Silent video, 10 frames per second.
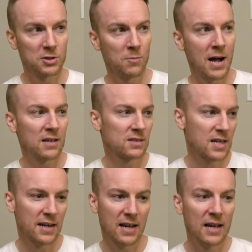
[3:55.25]
So Miles is
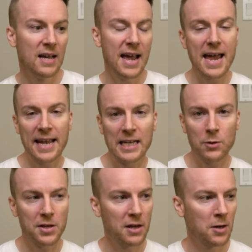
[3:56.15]
kind of hanging out
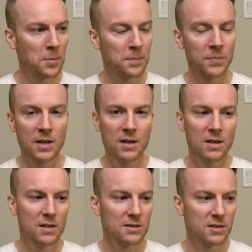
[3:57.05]
with him
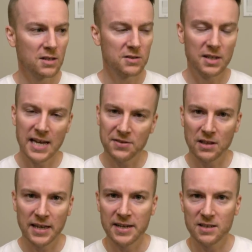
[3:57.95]
to get the
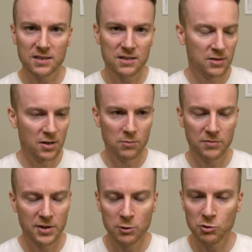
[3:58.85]
latest, the new